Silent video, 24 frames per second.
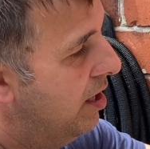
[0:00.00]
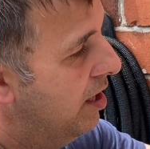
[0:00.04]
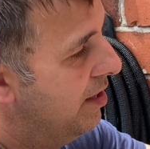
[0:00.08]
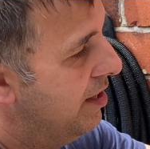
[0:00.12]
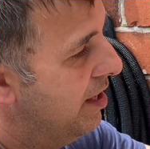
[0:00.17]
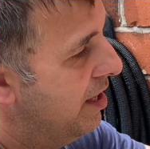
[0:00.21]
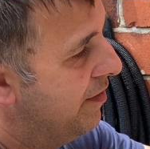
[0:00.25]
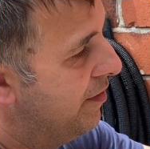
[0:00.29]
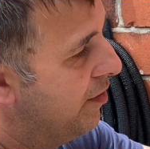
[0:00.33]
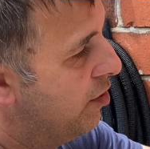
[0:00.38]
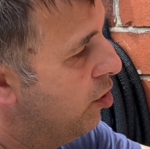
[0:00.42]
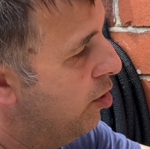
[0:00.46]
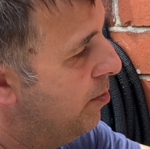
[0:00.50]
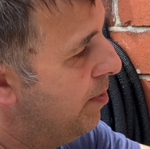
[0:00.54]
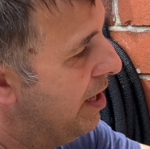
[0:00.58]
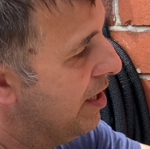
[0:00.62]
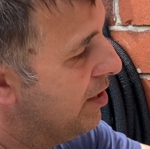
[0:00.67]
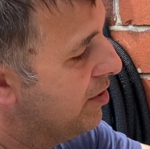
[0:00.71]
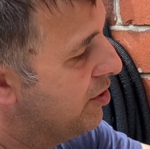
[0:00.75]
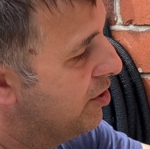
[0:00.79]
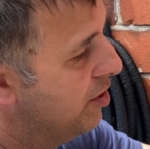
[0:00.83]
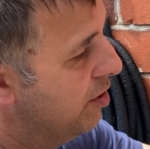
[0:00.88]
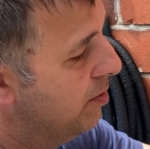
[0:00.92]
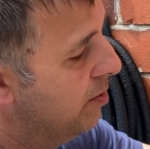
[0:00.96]
And then if I go
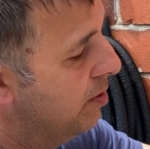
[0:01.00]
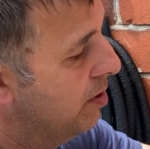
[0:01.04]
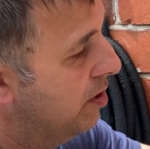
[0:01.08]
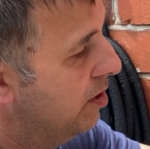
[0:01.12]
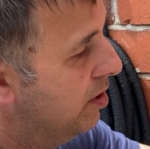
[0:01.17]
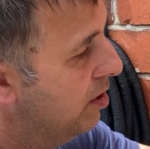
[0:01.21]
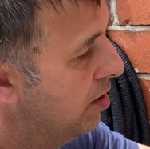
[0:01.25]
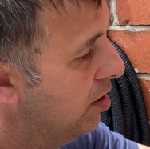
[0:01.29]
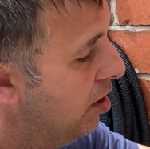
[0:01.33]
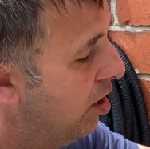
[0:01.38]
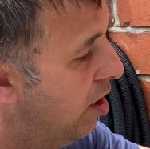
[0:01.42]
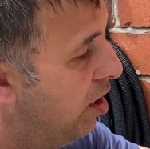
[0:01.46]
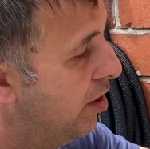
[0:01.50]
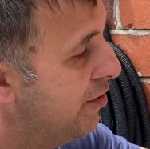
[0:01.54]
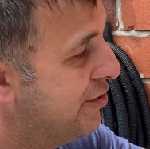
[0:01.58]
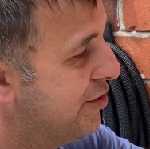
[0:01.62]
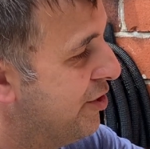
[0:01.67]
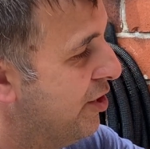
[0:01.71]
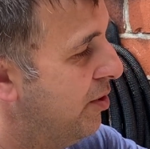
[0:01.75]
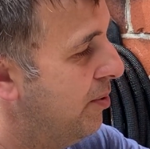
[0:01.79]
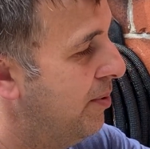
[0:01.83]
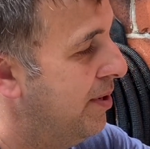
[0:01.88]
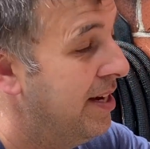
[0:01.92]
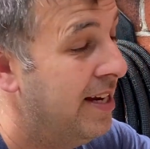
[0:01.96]
back to
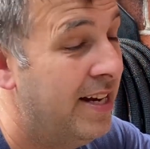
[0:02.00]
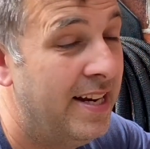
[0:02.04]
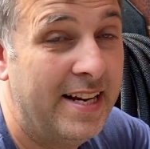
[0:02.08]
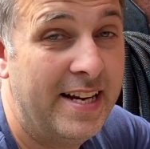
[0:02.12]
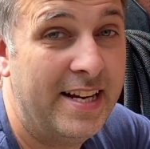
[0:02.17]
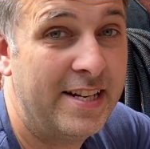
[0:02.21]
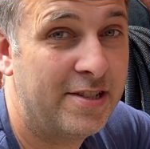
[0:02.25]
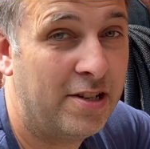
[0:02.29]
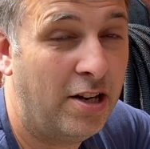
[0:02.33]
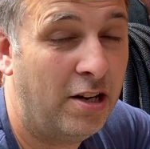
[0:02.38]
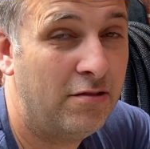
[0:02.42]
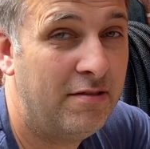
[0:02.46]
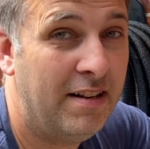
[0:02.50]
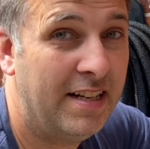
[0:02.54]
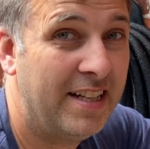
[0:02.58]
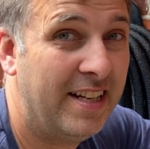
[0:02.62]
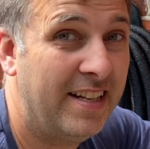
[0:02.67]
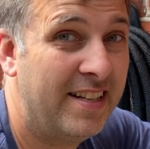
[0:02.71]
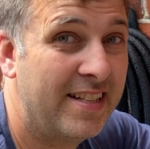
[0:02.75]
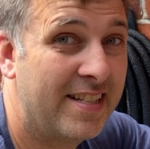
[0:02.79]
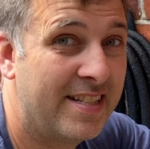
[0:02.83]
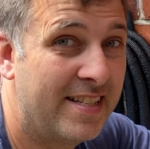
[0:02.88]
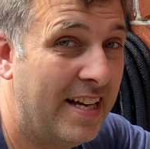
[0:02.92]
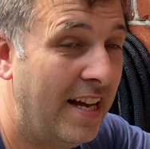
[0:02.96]
auto, it's
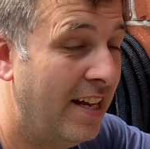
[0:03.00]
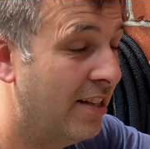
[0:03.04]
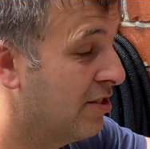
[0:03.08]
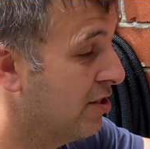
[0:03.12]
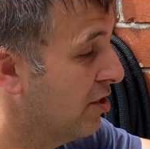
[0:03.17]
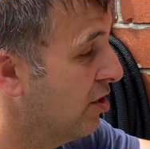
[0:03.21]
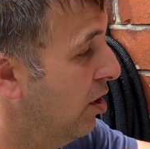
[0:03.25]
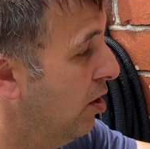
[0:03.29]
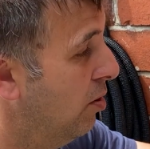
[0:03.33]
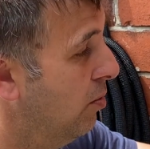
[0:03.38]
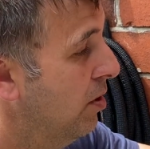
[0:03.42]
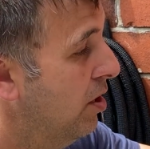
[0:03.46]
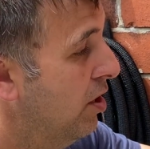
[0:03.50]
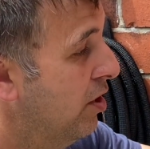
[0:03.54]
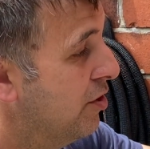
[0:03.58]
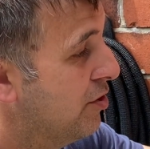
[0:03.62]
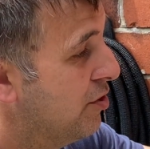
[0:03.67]
already in set to go.